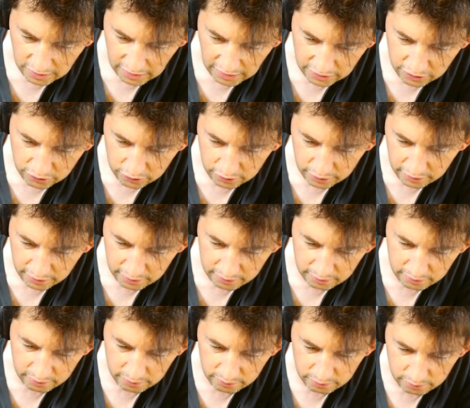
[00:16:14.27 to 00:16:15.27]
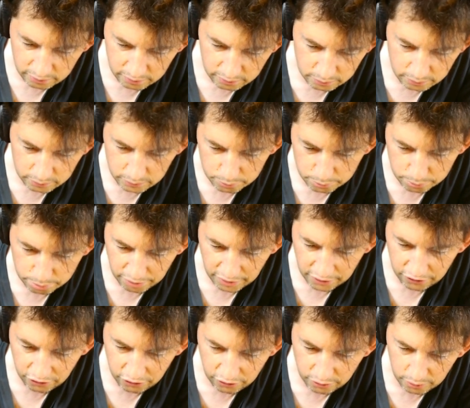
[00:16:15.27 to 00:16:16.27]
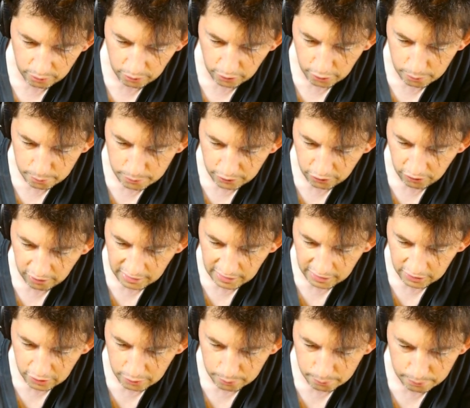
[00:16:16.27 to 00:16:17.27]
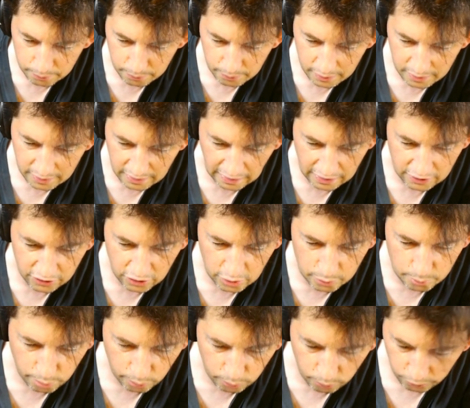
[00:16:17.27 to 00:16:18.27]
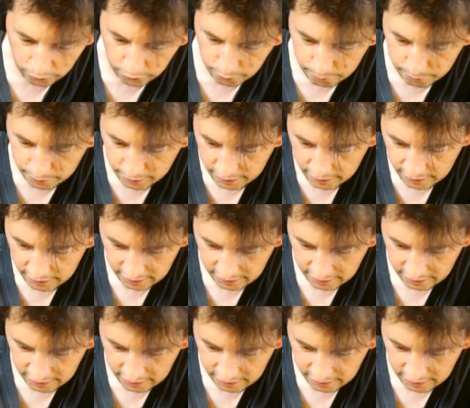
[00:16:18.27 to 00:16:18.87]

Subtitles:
and you can press them and select them and import them